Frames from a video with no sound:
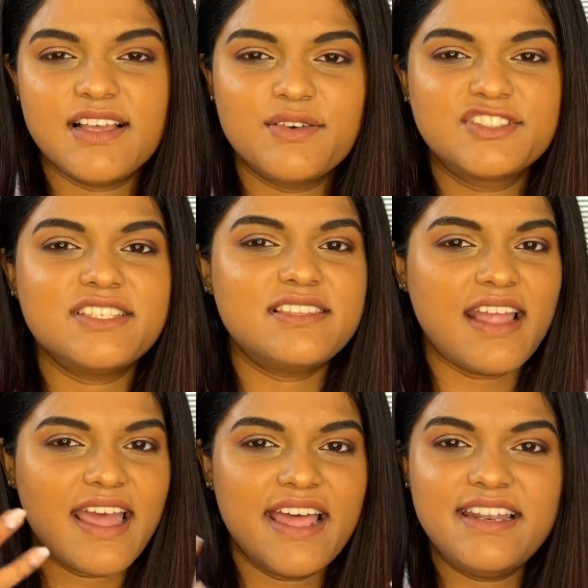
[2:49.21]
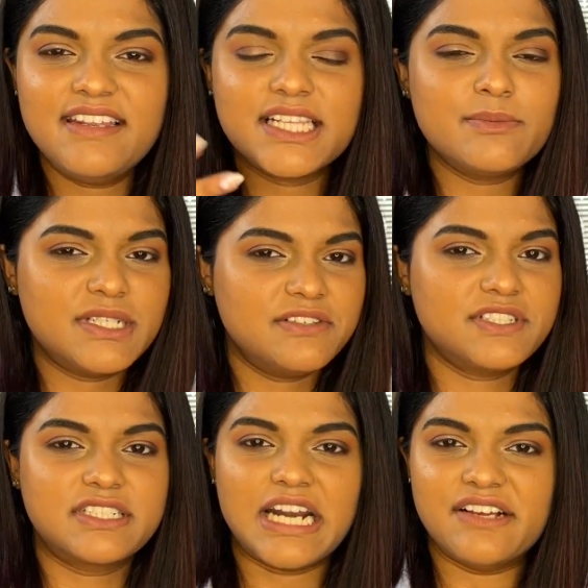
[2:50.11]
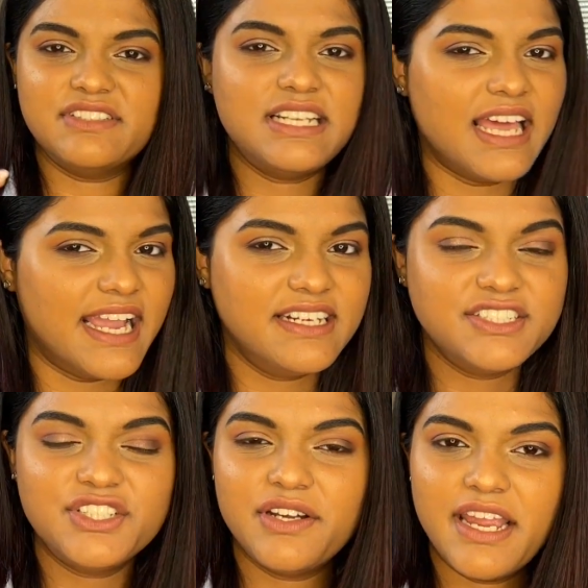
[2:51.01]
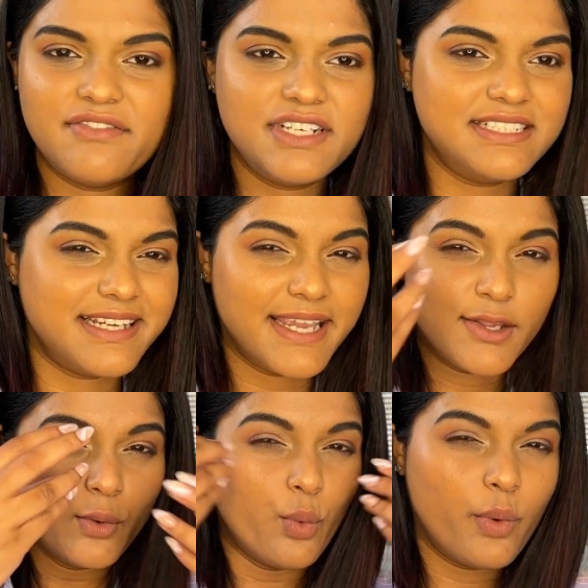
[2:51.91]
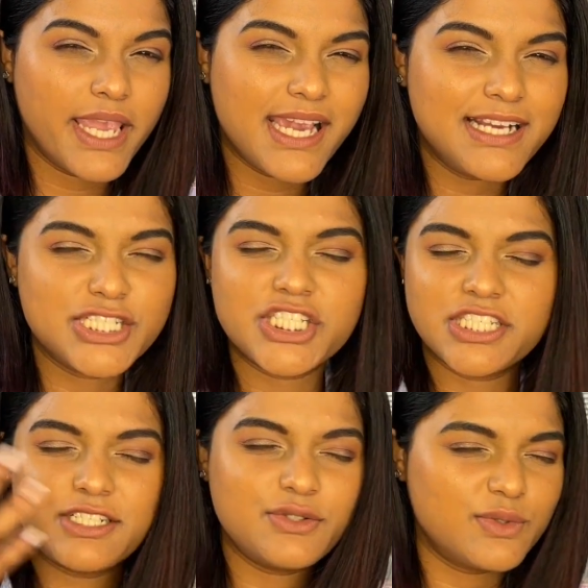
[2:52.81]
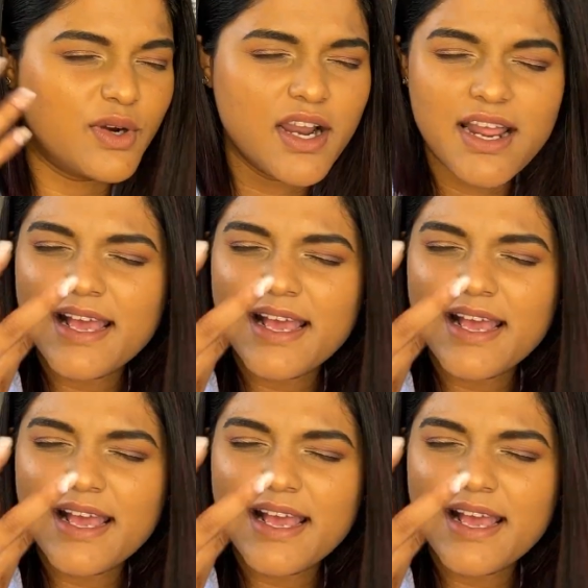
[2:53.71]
So just add a little bit of a graphic liner to your everyday wing just to